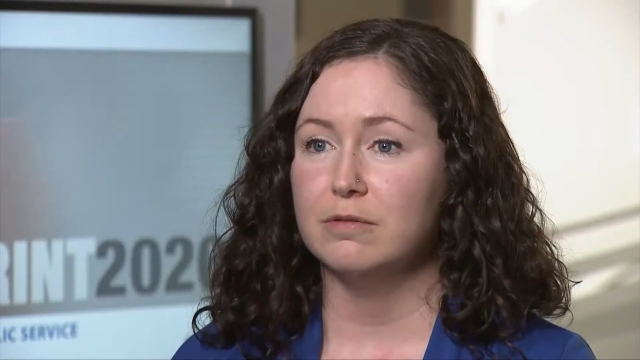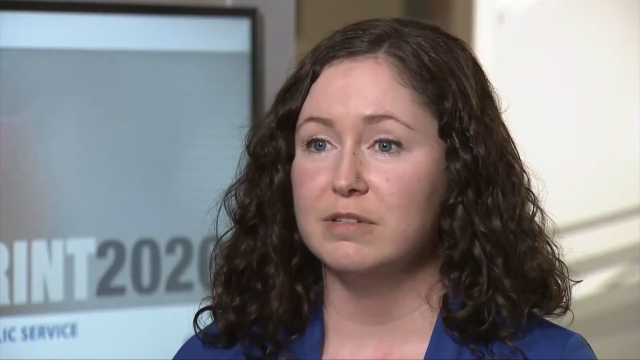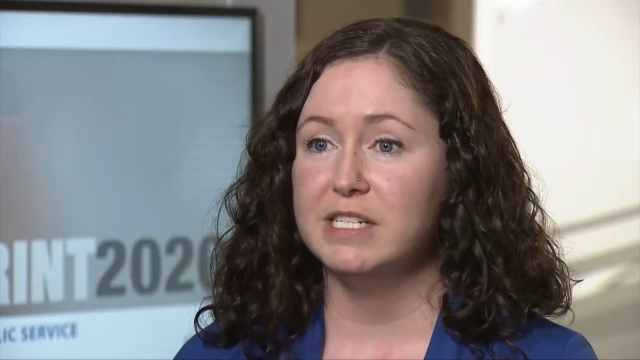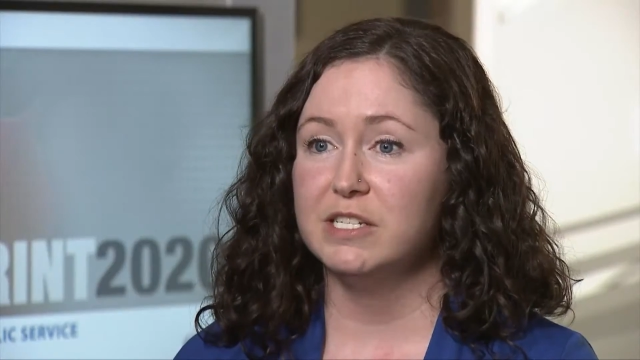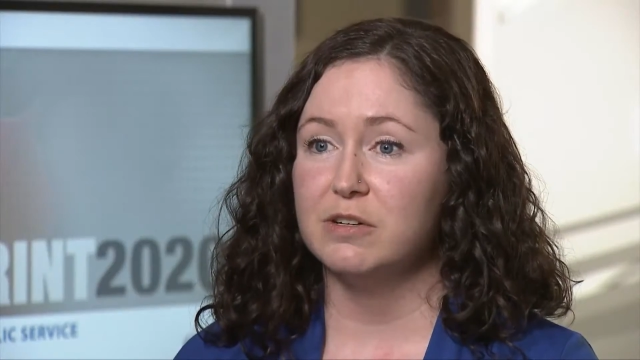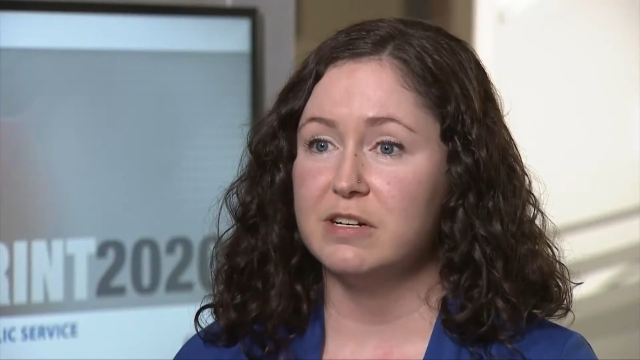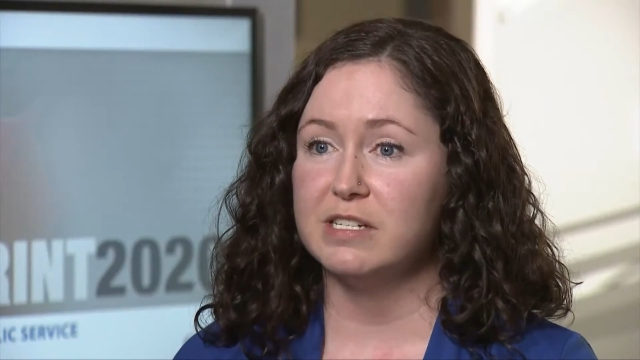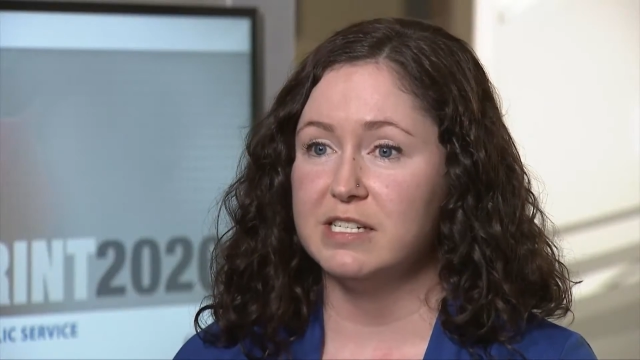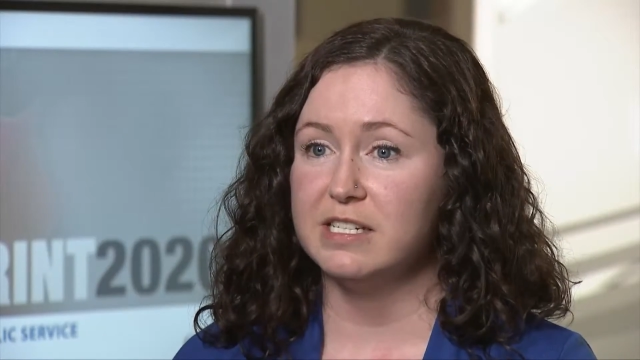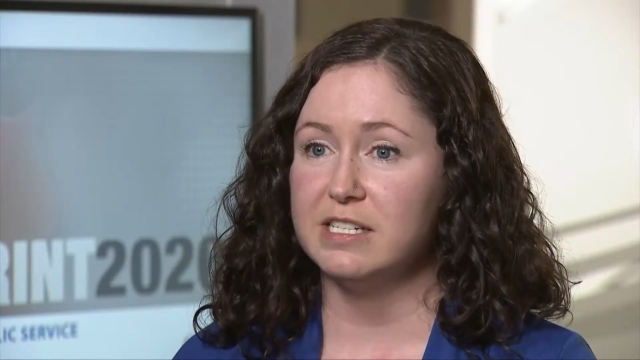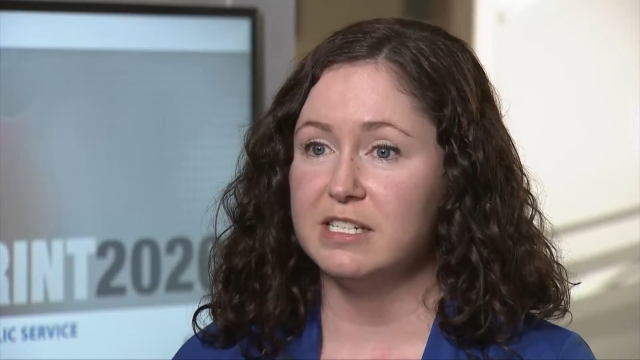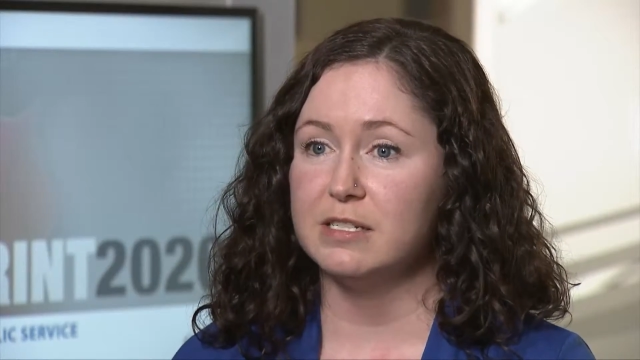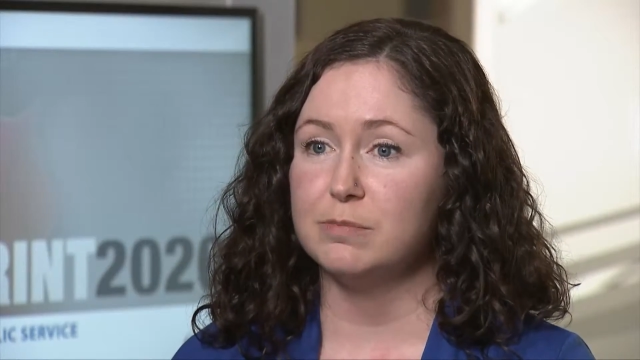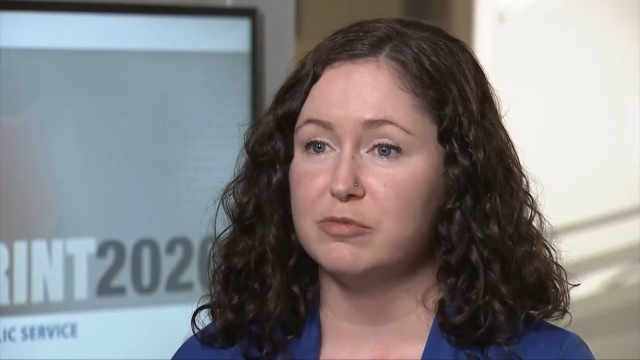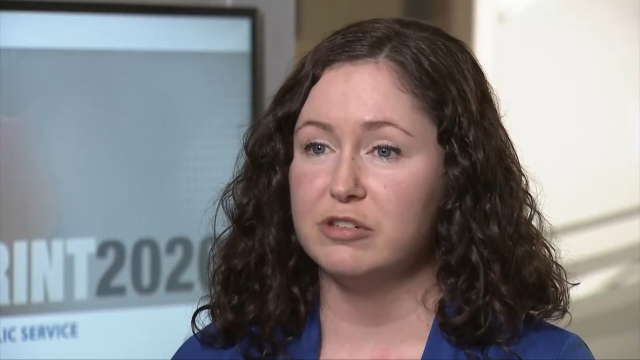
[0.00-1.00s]
Resources
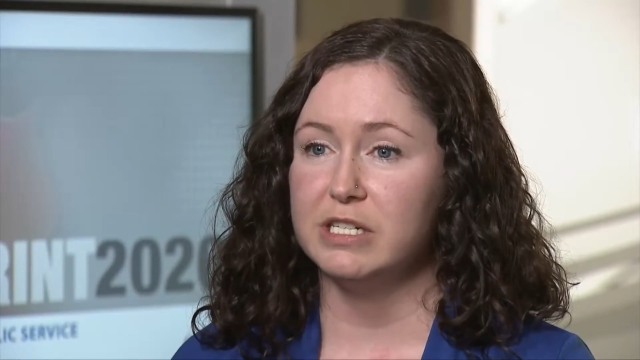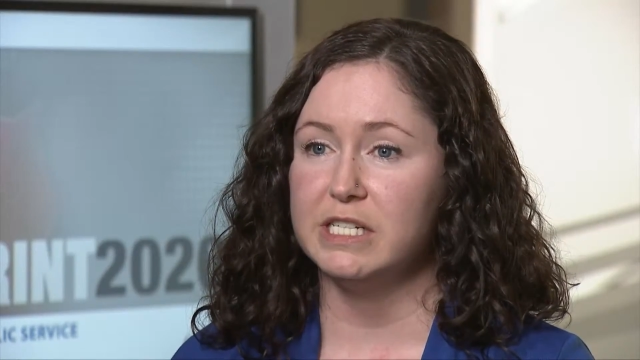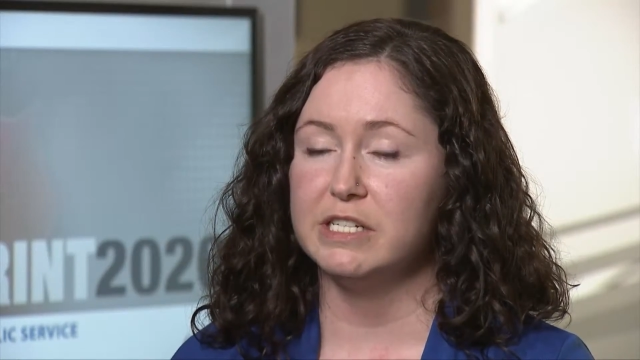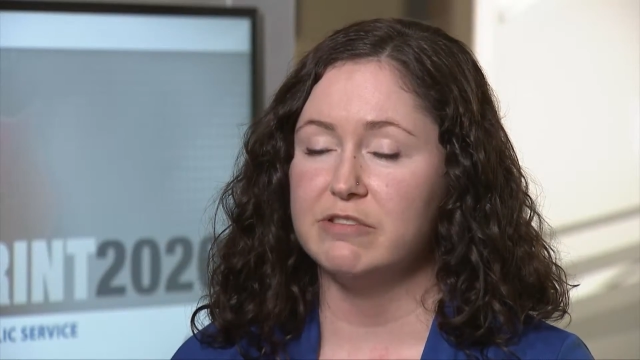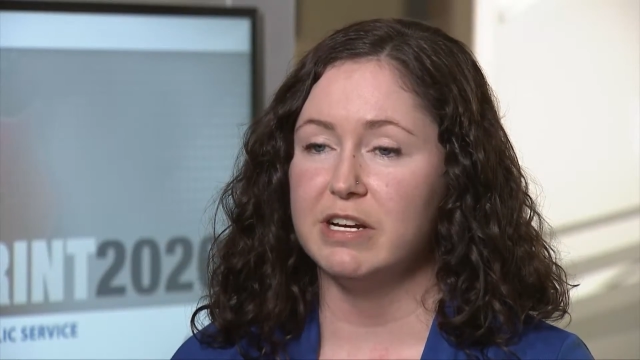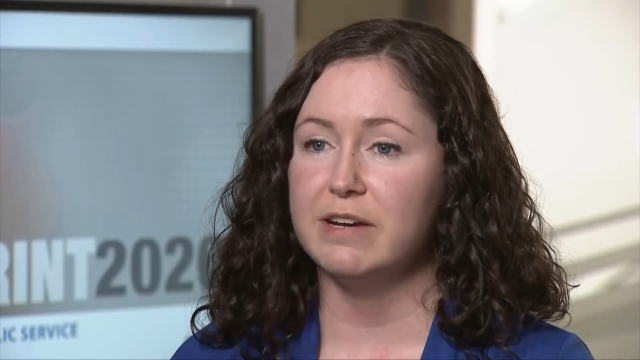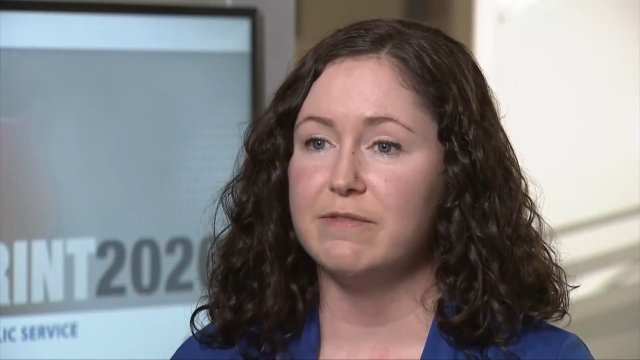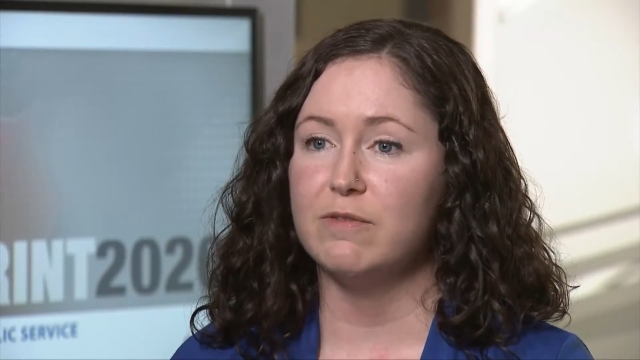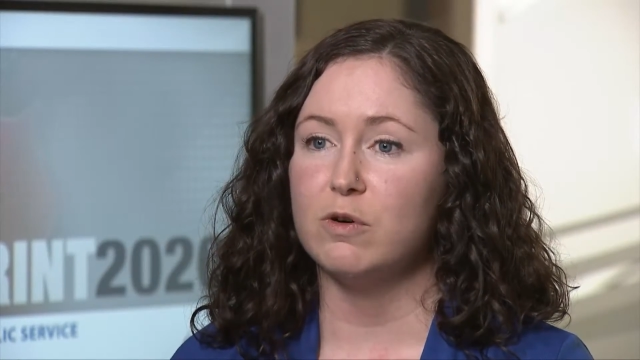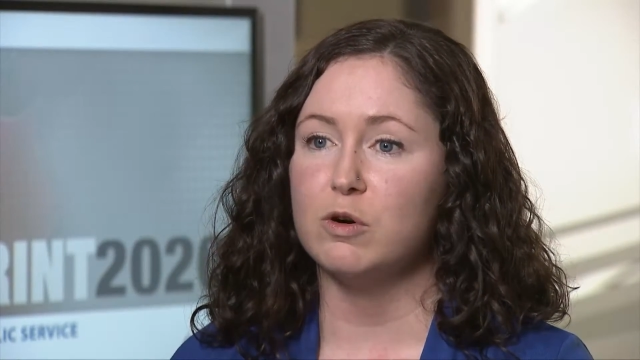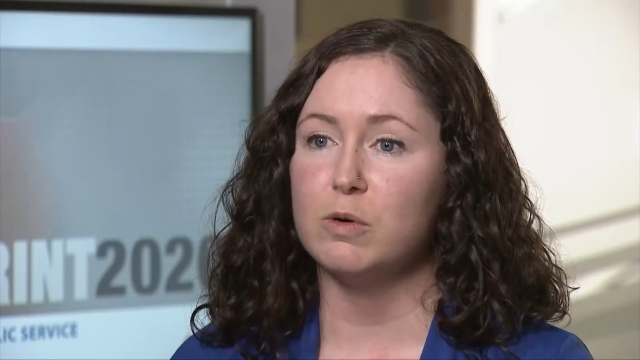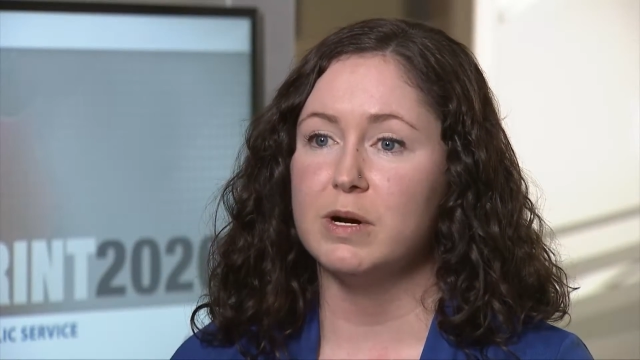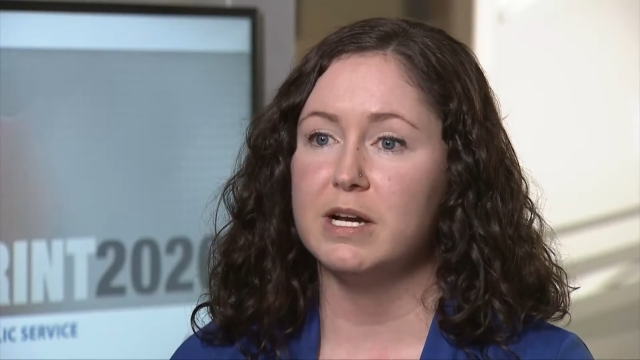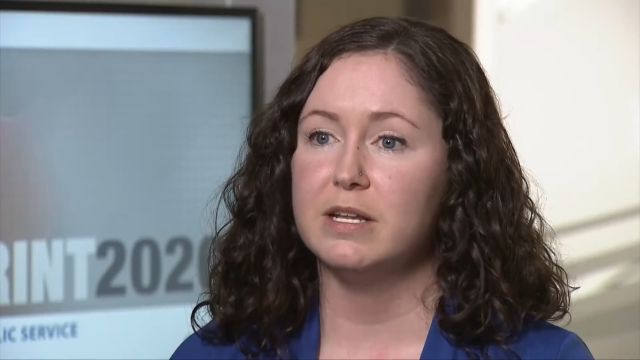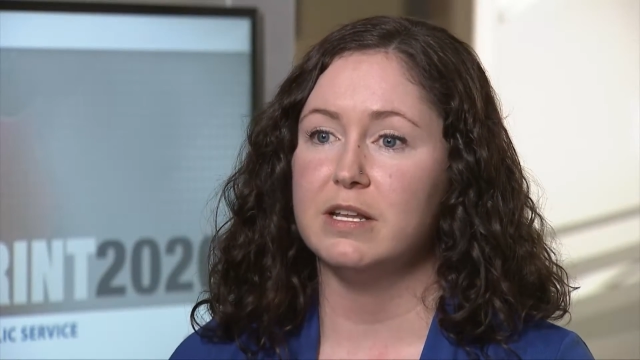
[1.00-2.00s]
is pretty
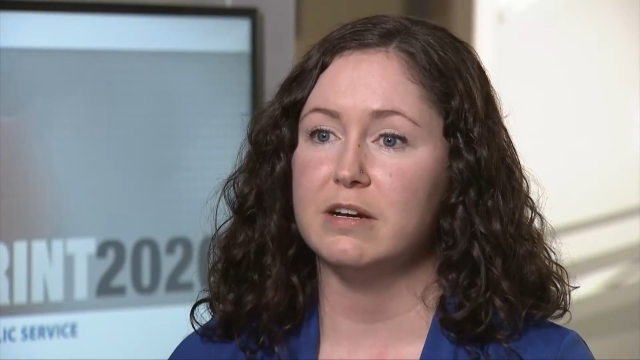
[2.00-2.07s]
straightforward.